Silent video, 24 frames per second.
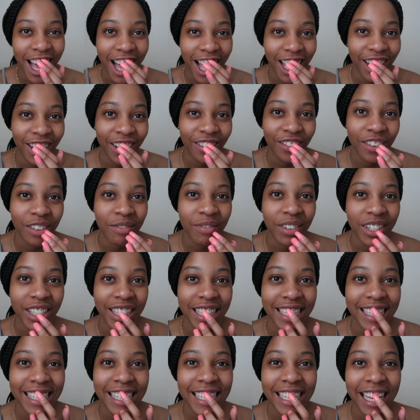love it.
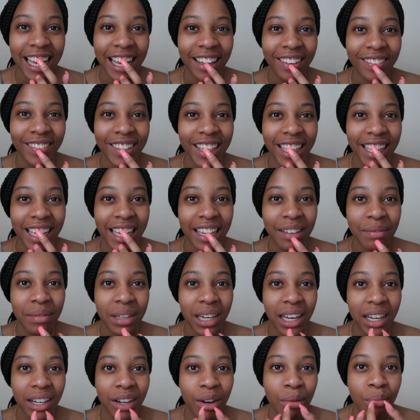But this time they gave
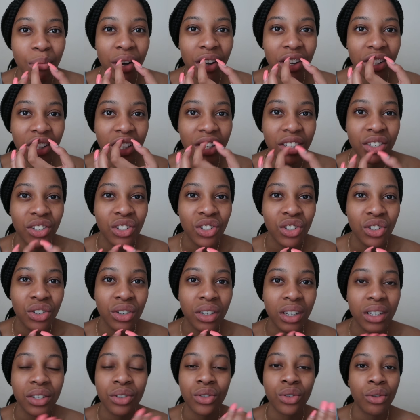me like a bar
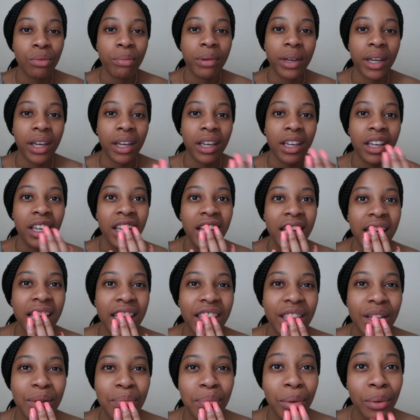that's it's too big.
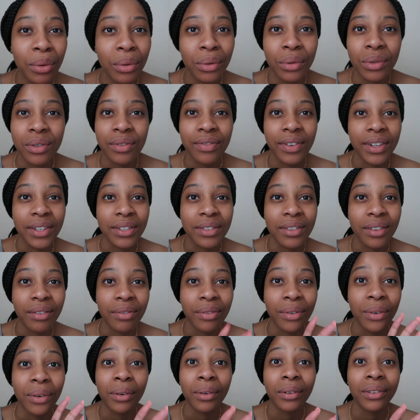The balls, first
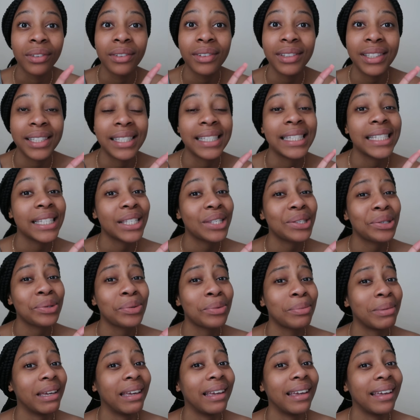of all, it's
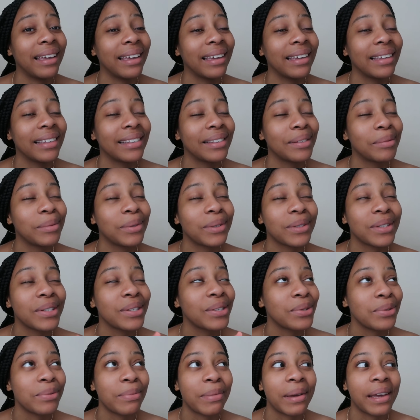too big. The balls
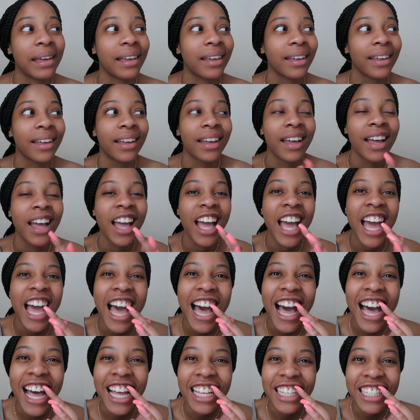are too big.
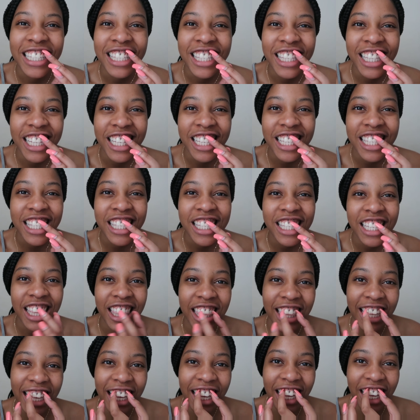And this
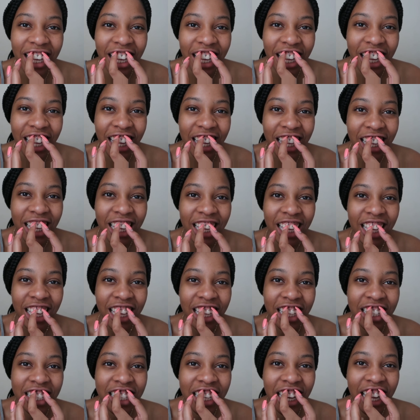thing
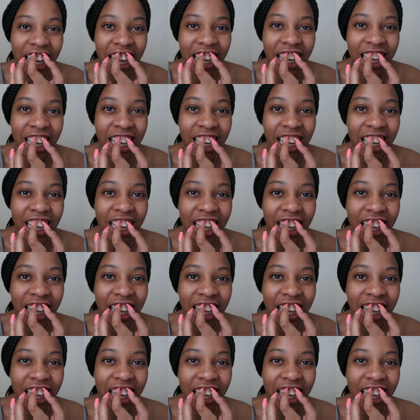is like